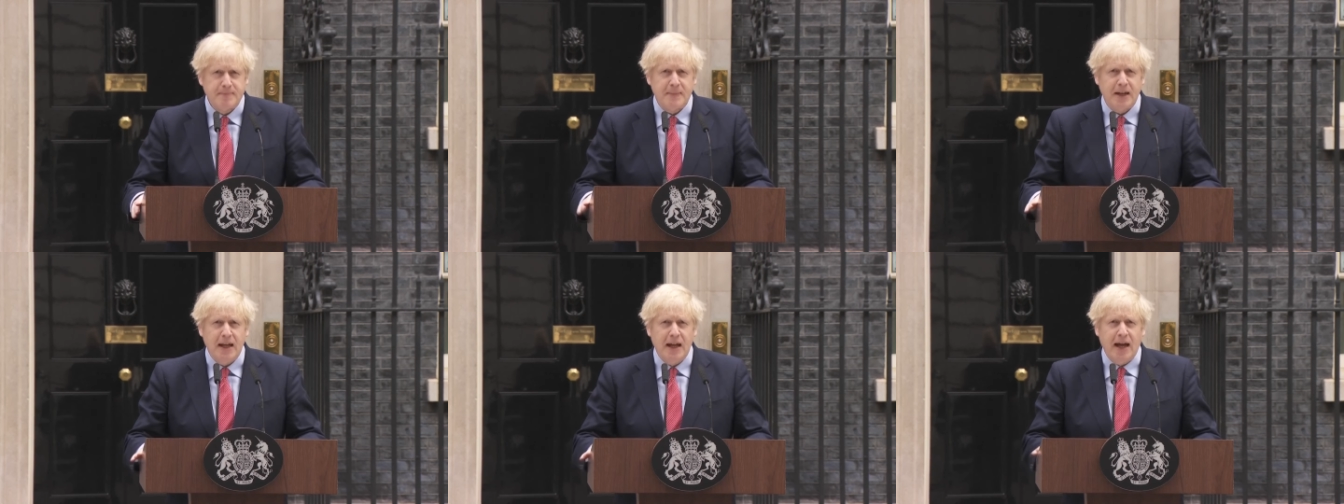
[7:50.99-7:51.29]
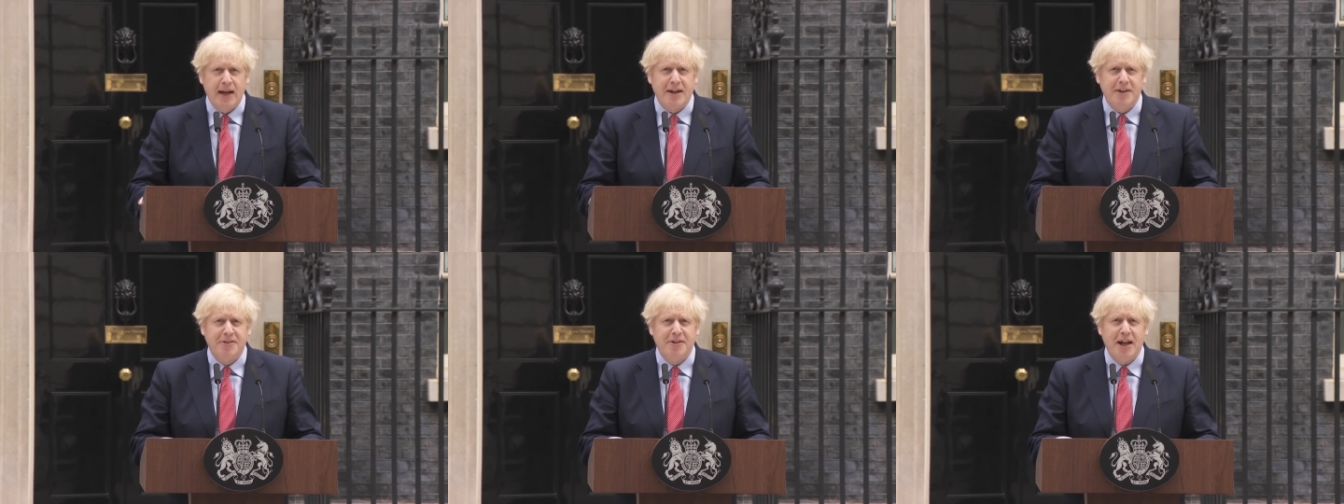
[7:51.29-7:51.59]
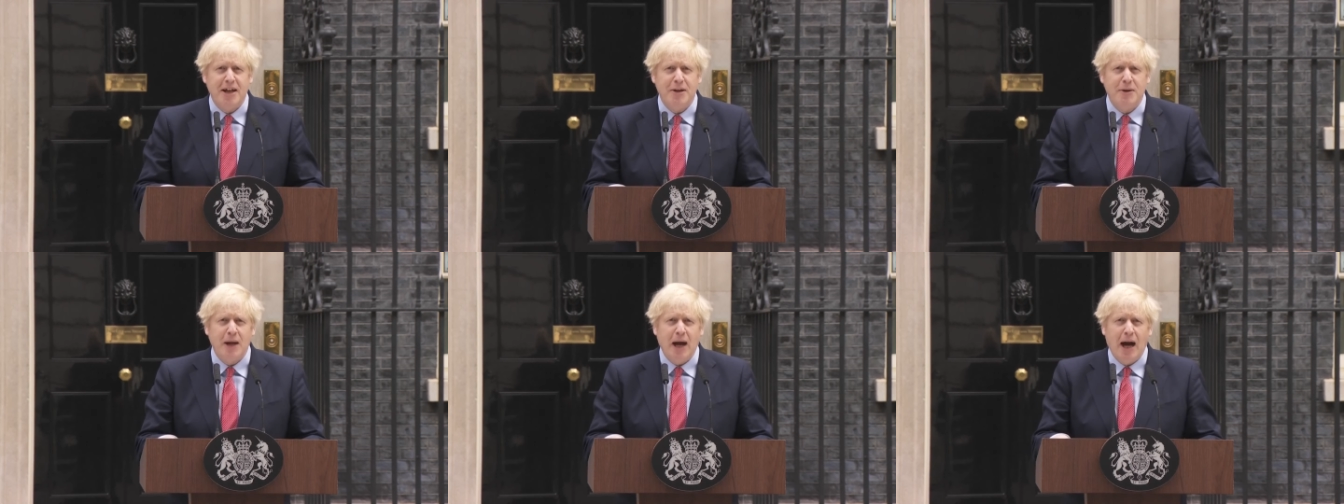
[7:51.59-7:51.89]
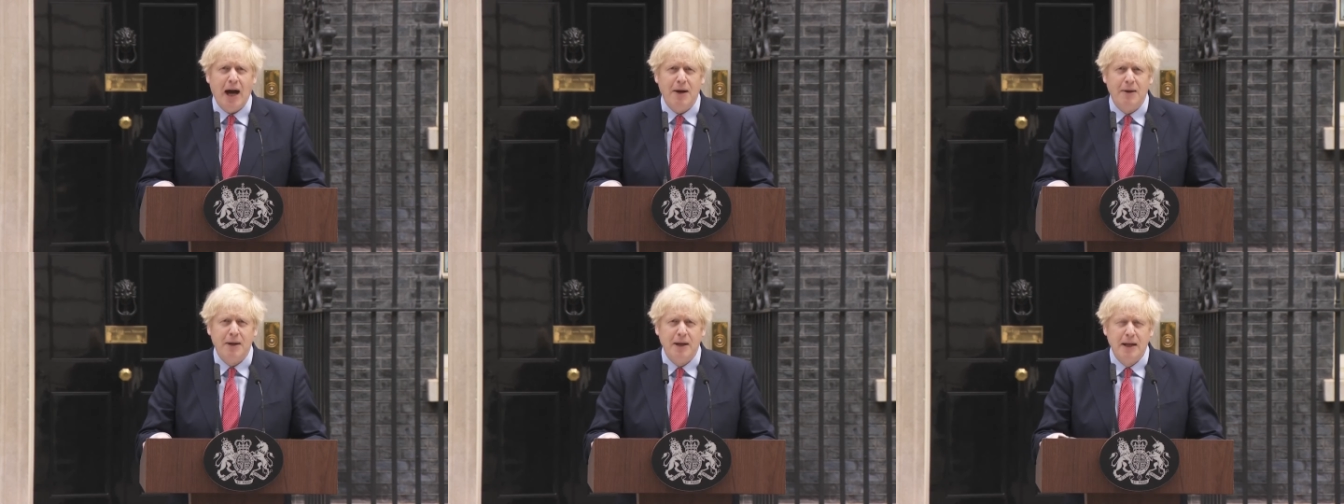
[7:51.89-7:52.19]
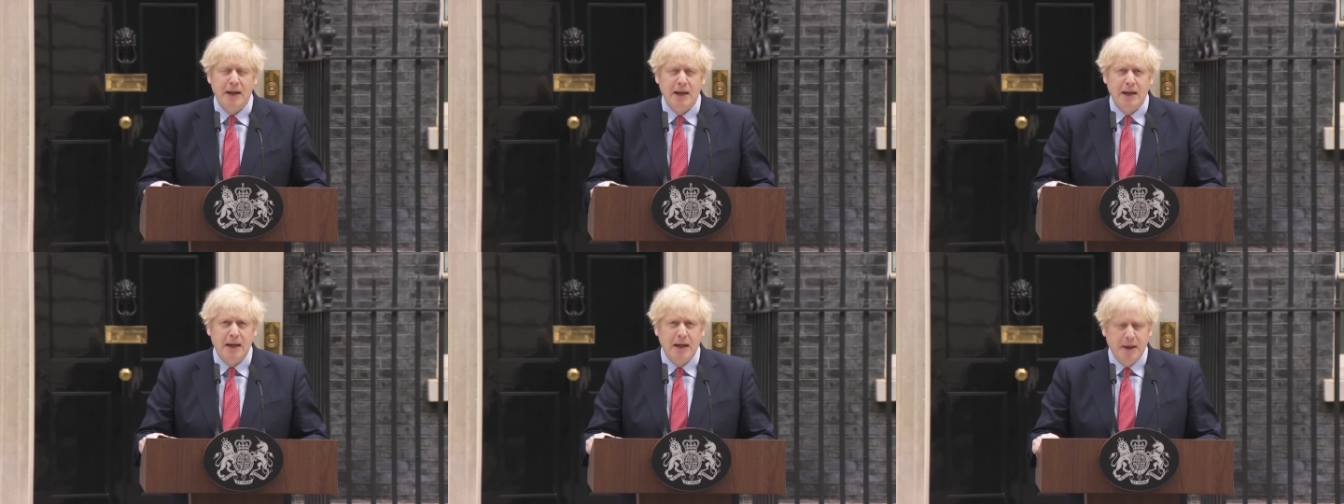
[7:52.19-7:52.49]
And I can tell you now
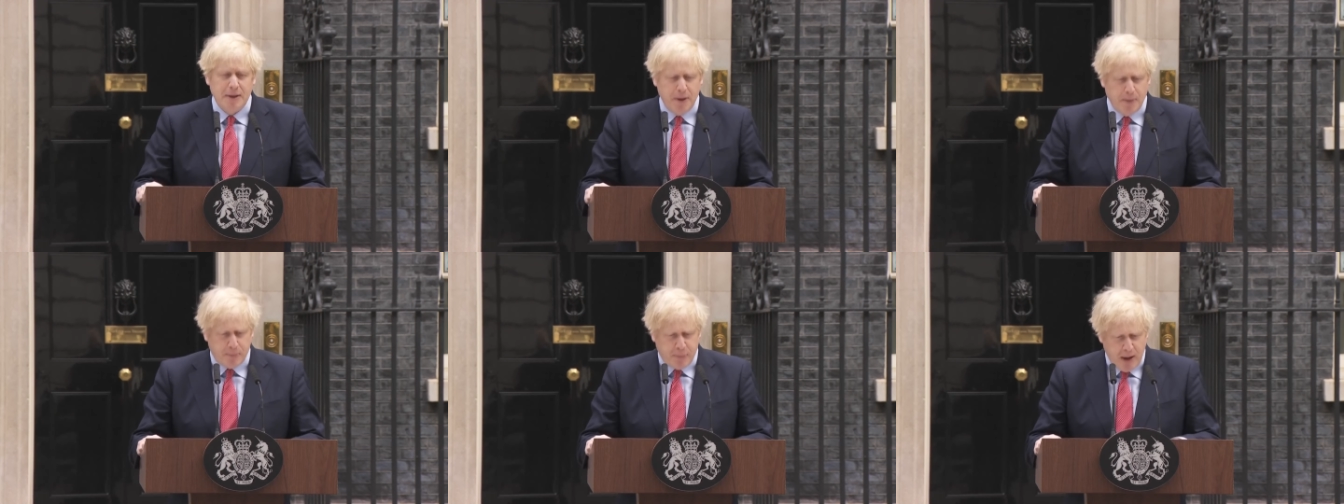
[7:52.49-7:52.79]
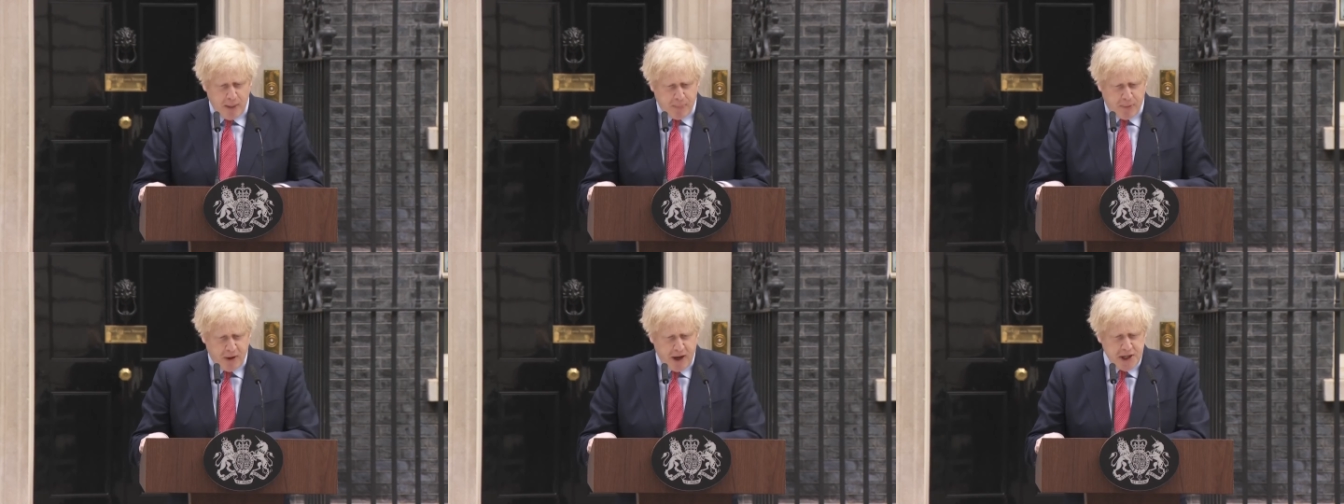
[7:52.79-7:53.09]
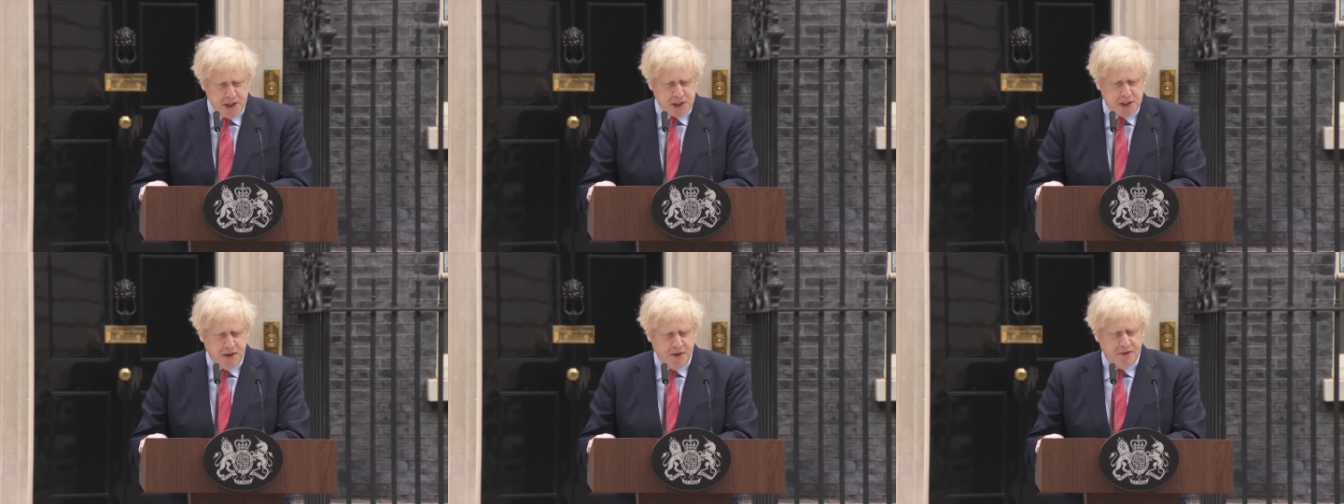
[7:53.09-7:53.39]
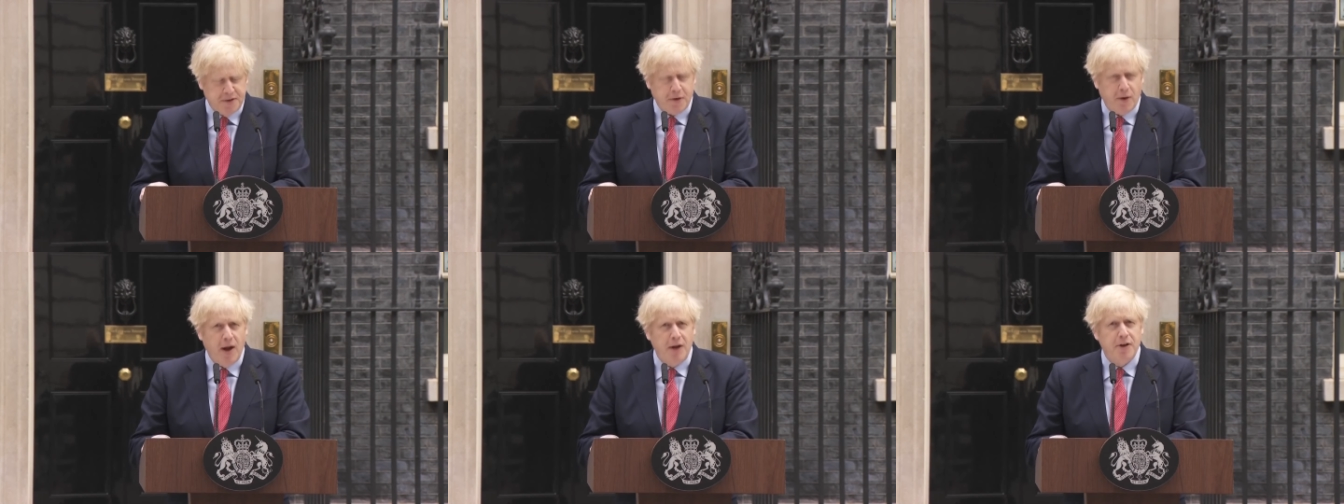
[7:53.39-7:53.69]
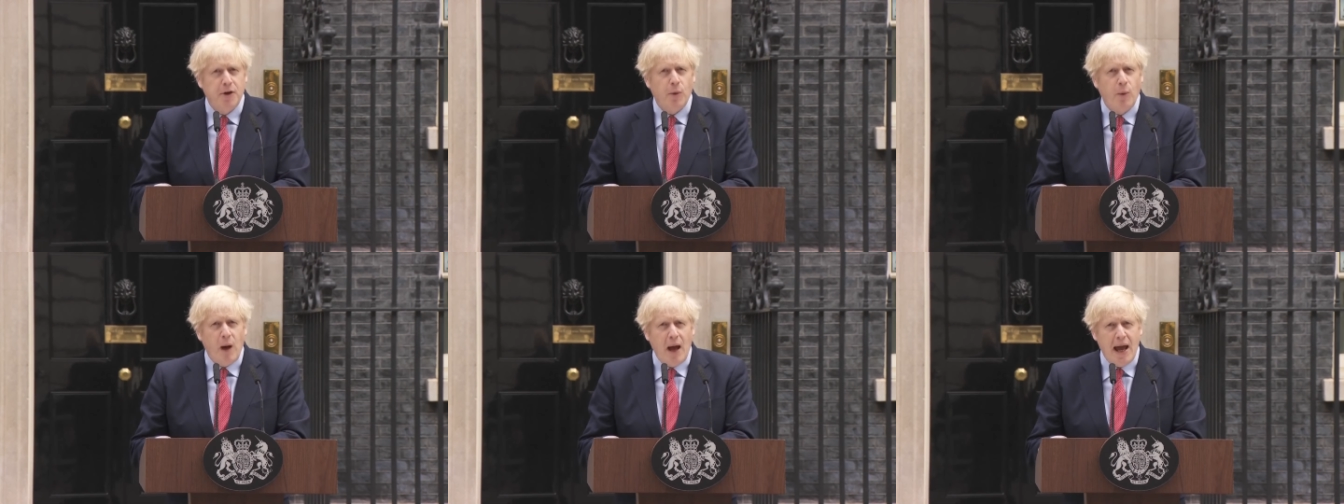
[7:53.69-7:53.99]
that preparations are
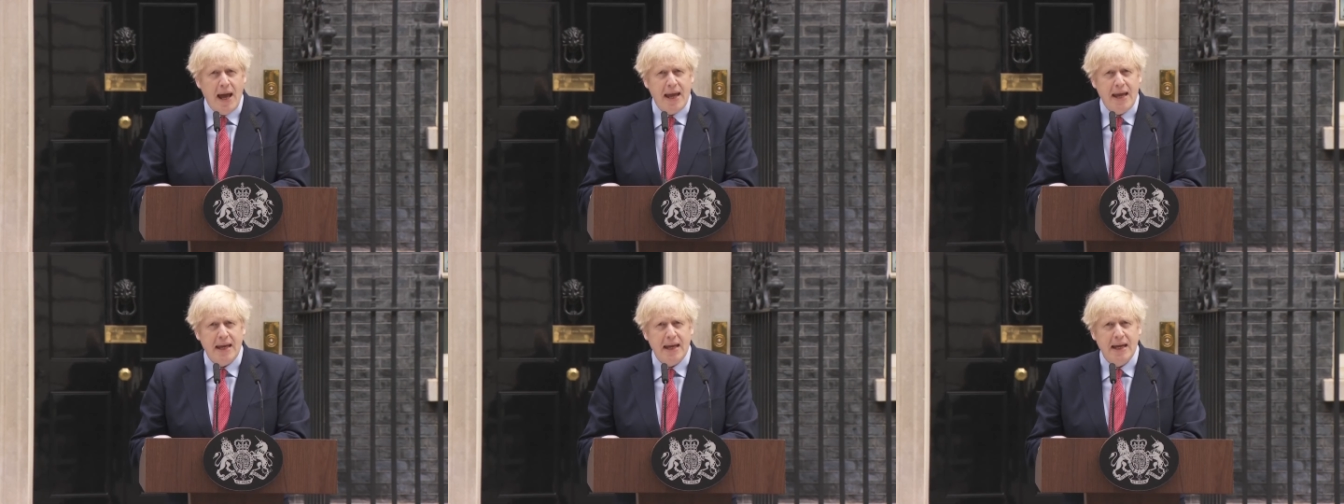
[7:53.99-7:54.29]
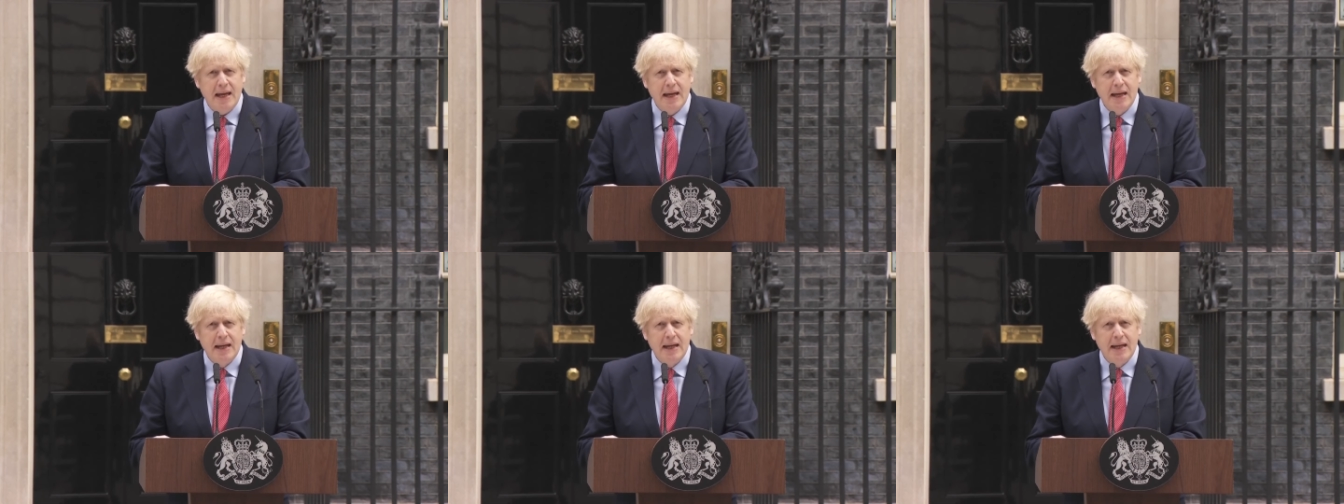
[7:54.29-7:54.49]
underway